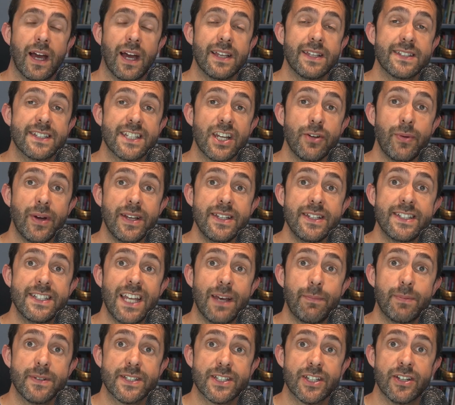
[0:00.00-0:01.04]
And so ends the
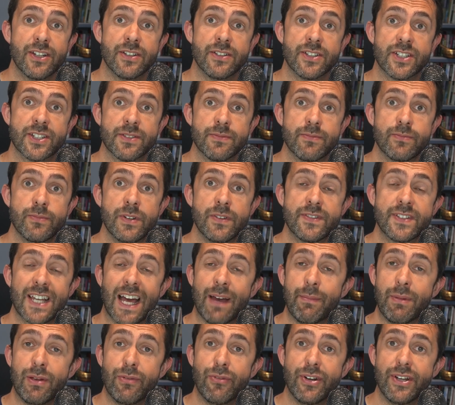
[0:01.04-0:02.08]
episodes with
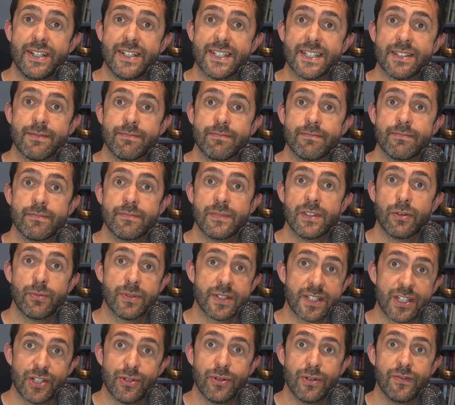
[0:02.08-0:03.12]
Tami Reiss. There was
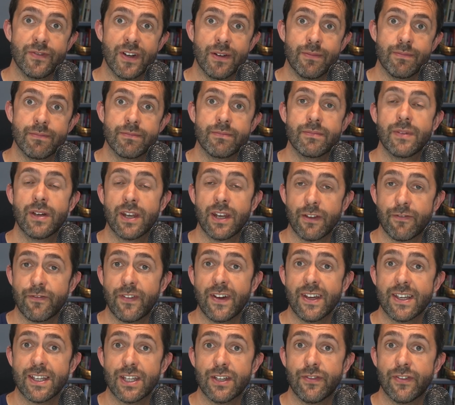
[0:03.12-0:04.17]
two of them, and I
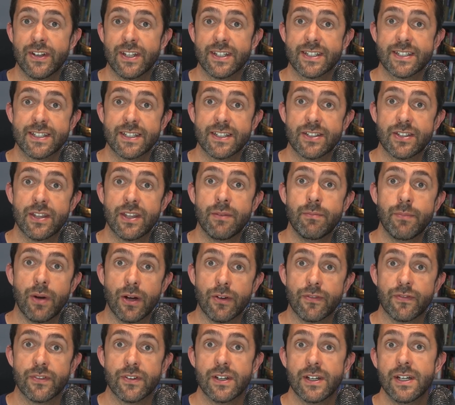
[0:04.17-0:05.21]
thank you for listening to them
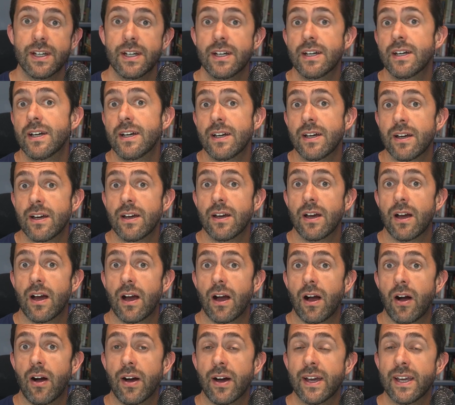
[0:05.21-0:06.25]
both.
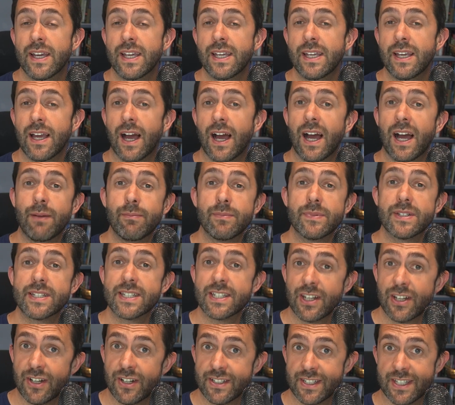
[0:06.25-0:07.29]
I am
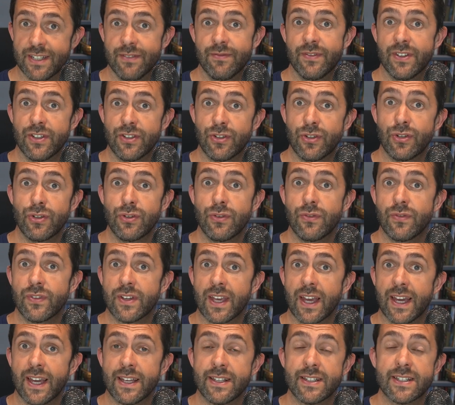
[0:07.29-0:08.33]
certain that you've
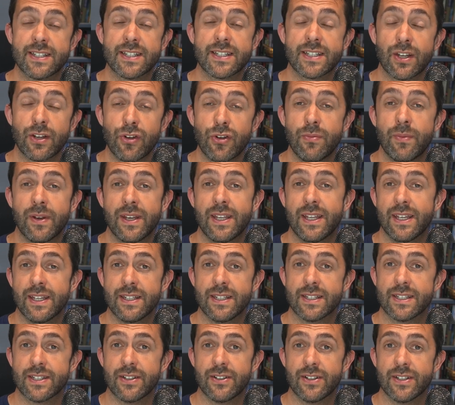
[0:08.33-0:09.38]
gained so many
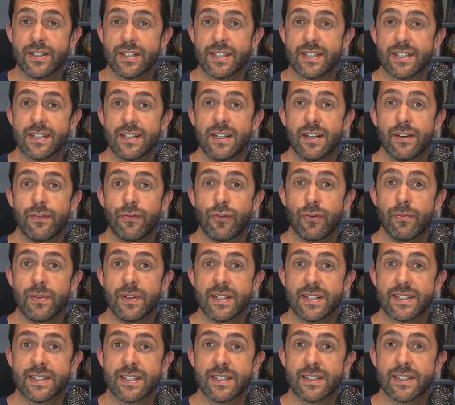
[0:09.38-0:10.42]
insights from
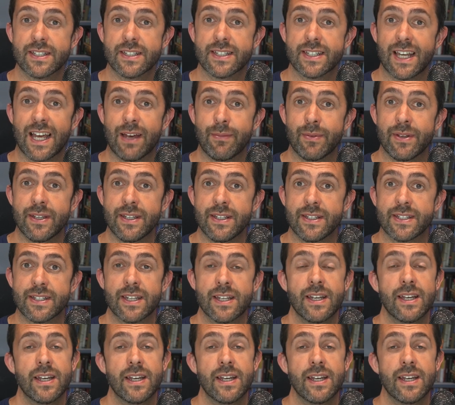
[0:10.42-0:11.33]
listening to Tami's